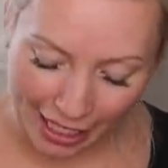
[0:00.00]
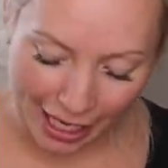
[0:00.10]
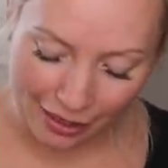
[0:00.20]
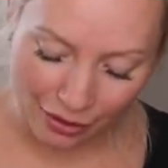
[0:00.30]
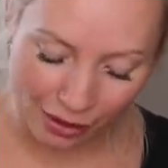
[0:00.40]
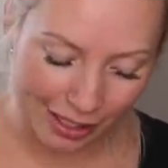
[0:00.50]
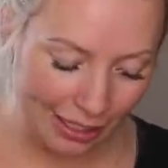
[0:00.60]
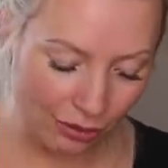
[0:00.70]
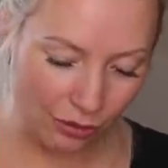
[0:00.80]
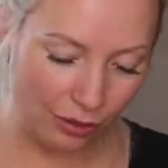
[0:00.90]
yeah, nice
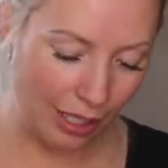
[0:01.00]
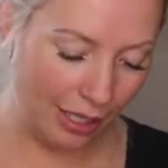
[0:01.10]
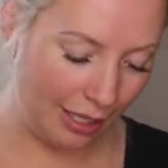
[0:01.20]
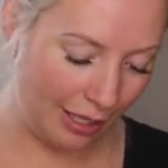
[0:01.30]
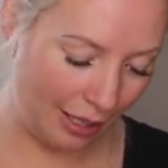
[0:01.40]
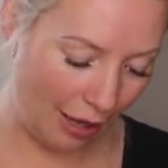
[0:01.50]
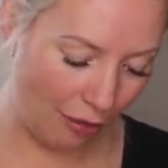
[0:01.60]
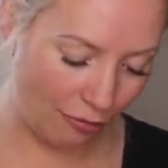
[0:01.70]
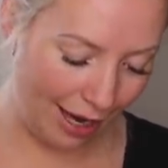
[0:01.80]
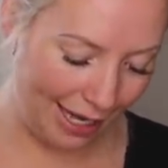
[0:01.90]
little
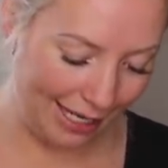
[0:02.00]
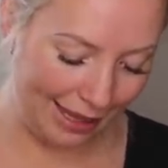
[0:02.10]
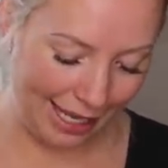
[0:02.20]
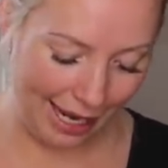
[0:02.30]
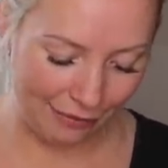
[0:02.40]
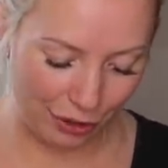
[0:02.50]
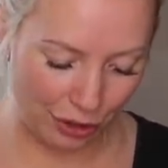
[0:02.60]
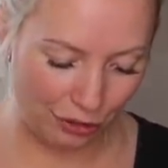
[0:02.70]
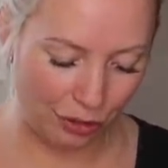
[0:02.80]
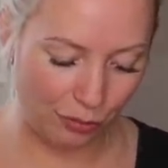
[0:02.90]
array in there
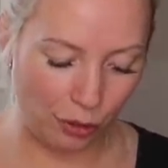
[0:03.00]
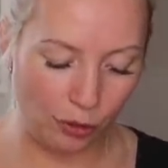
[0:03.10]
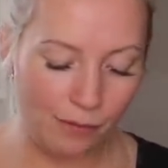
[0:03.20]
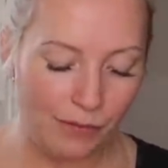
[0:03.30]
as usual.